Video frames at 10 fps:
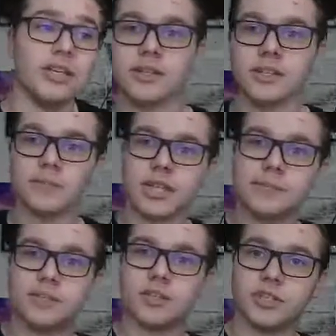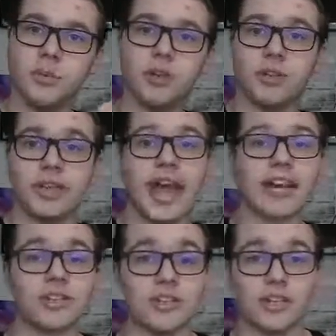Sometimes the smaller the
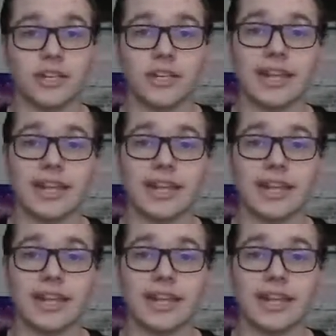action scene